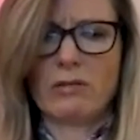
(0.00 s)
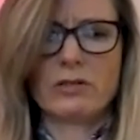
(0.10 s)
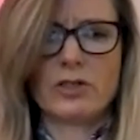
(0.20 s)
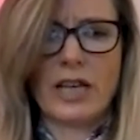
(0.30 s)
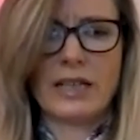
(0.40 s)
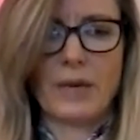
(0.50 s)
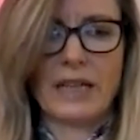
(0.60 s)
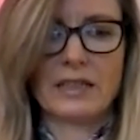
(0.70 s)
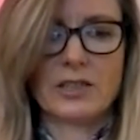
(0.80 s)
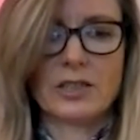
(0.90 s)
Janie
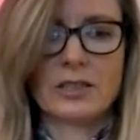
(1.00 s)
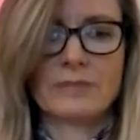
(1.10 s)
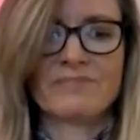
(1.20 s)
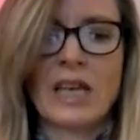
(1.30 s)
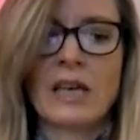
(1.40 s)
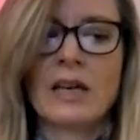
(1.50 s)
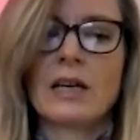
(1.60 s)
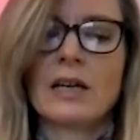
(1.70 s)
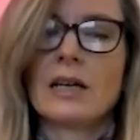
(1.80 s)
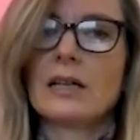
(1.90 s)
managed.
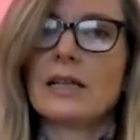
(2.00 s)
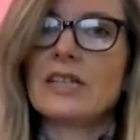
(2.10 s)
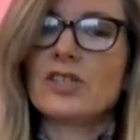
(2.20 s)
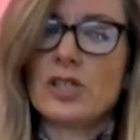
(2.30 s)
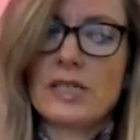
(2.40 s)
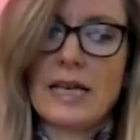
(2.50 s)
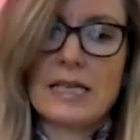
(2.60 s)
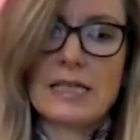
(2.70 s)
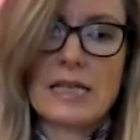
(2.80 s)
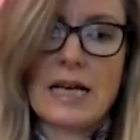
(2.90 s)
"Let's just say
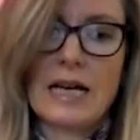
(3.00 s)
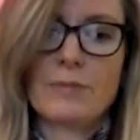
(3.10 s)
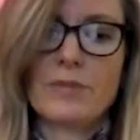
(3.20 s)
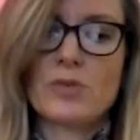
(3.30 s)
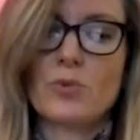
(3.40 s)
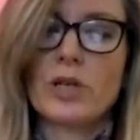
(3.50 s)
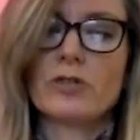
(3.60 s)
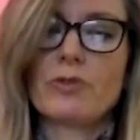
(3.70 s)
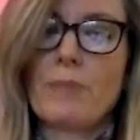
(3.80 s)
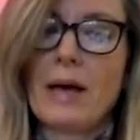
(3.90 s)
it's time this
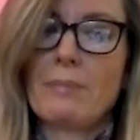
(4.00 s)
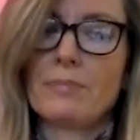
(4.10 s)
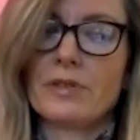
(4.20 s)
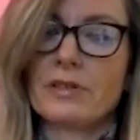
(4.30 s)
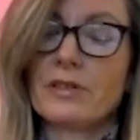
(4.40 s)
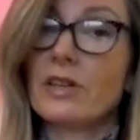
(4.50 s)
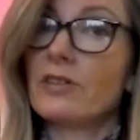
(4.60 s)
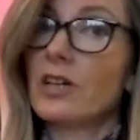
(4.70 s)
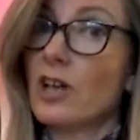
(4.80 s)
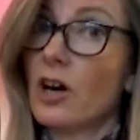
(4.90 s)
world remembered there
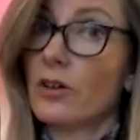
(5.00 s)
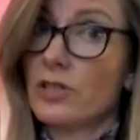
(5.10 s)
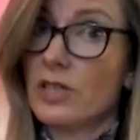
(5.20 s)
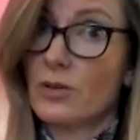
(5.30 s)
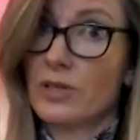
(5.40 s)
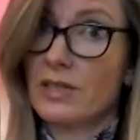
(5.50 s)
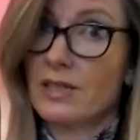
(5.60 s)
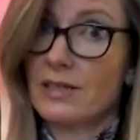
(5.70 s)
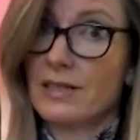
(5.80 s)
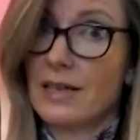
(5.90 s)
are consequences
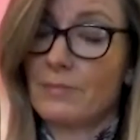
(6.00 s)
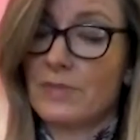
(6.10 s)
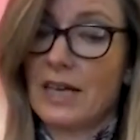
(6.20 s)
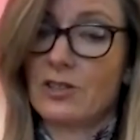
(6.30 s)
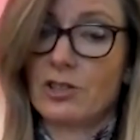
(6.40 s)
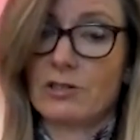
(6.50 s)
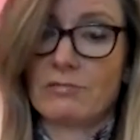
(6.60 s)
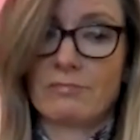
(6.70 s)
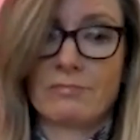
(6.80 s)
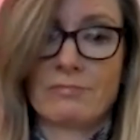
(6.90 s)
to temptation.
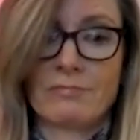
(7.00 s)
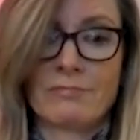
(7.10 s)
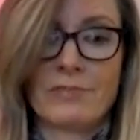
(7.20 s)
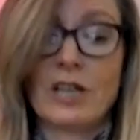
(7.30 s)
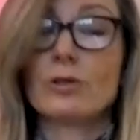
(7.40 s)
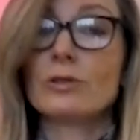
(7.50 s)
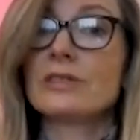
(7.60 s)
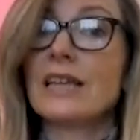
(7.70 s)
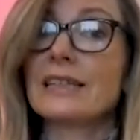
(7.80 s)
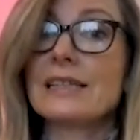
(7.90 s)
They're called
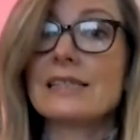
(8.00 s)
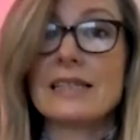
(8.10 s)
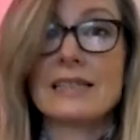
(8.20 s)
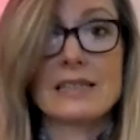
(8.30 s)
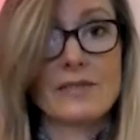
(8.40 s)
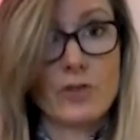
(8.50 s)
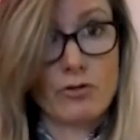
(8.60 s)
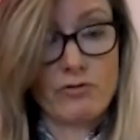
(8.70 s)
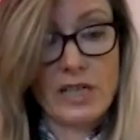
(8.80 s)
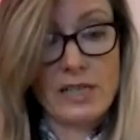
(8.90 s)
deadly sins for a
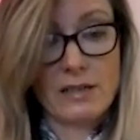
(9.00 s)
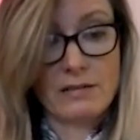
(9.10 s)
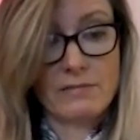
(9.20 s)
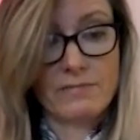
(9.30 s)
reason."